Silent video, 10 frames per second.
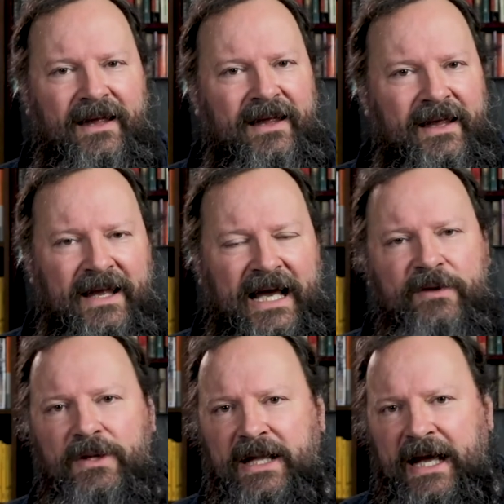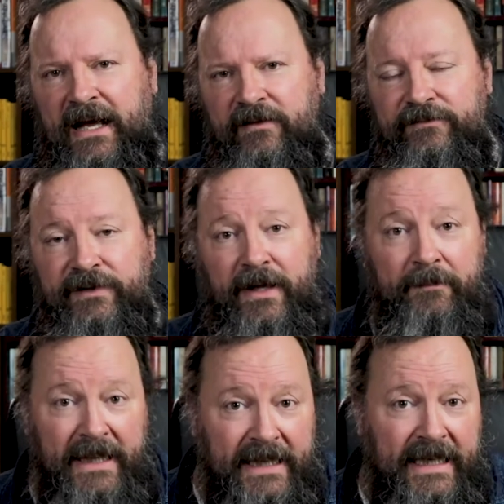I will have
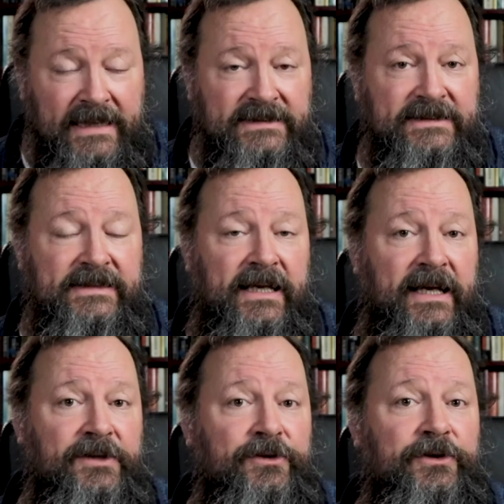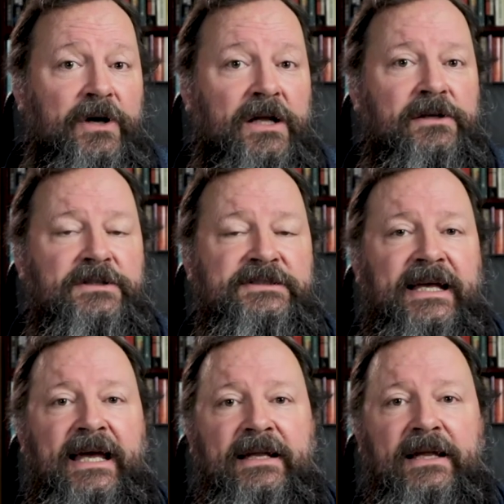meetings to
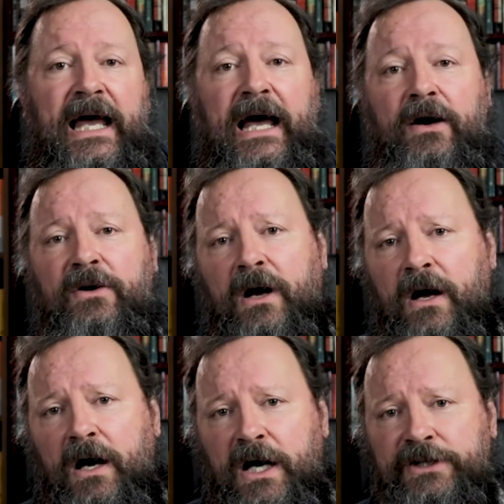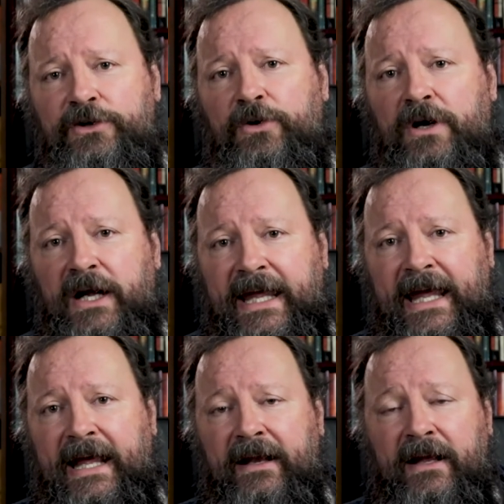understand how Andorra
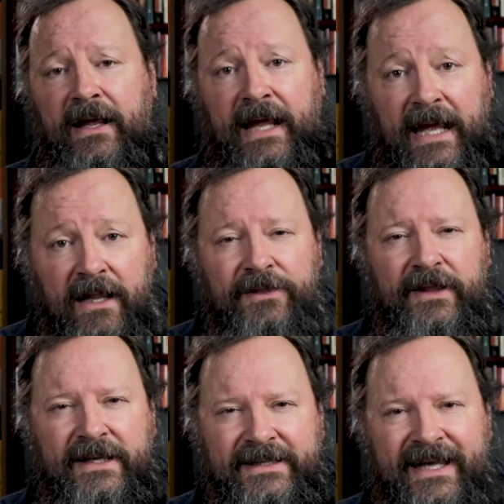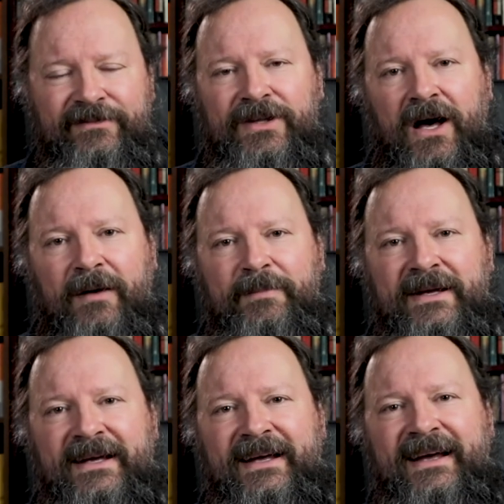can healthily develop
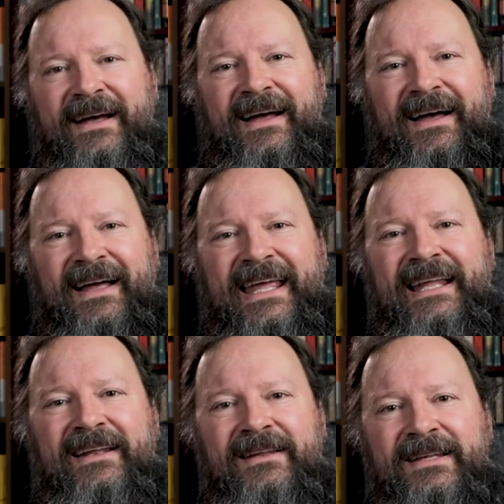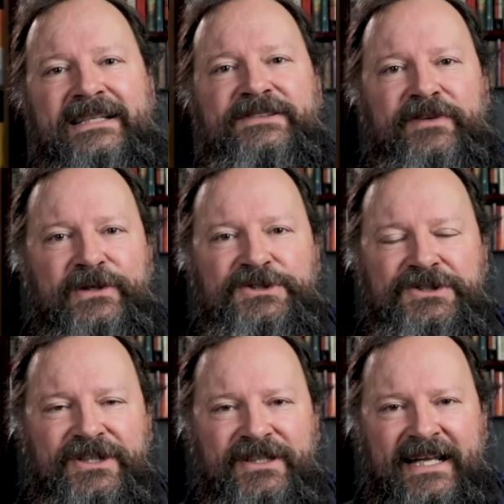in this
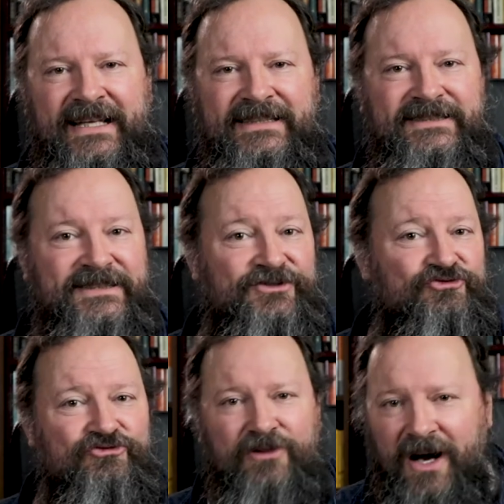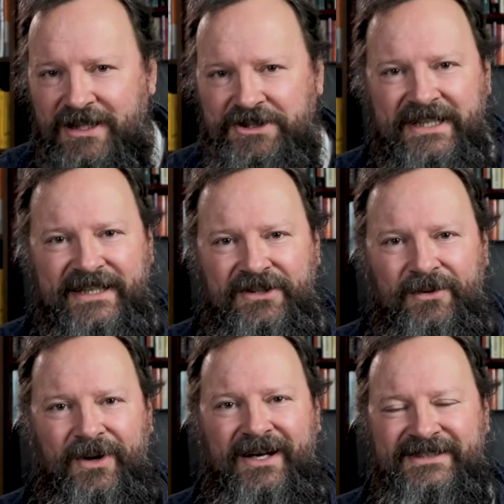future that is rushing
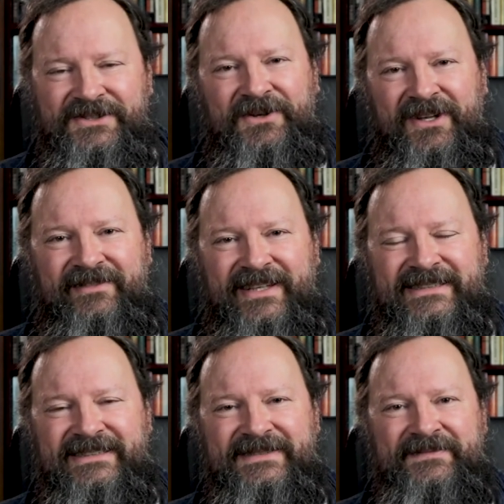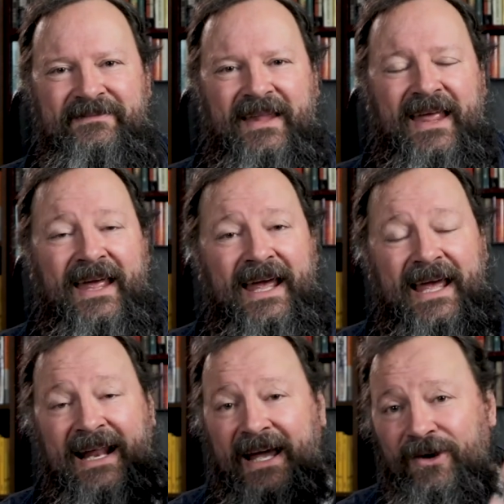towards all of us.
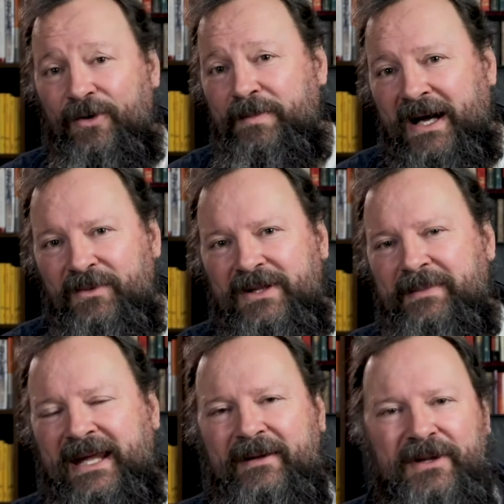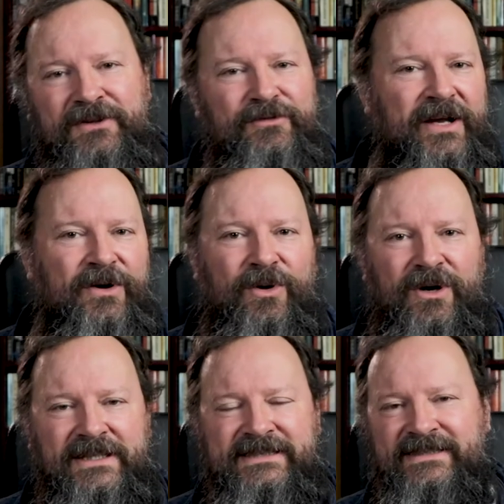And I hope I will be able to
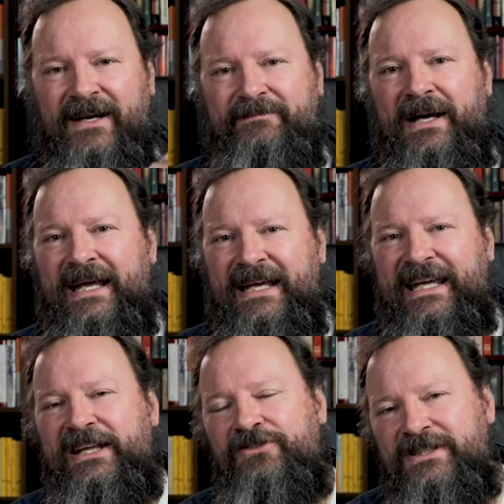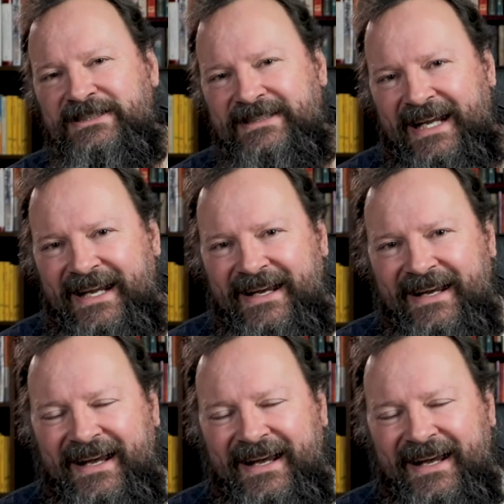record some interesting